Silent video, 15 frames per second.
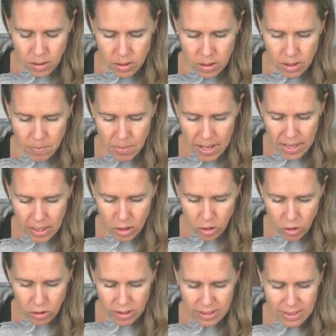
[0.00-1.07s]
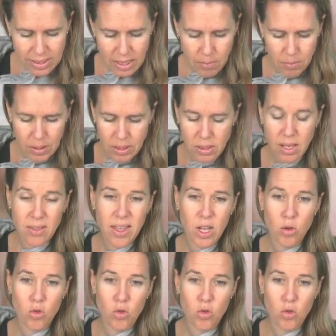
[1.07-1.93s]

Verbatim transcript: to make it look seamless and that you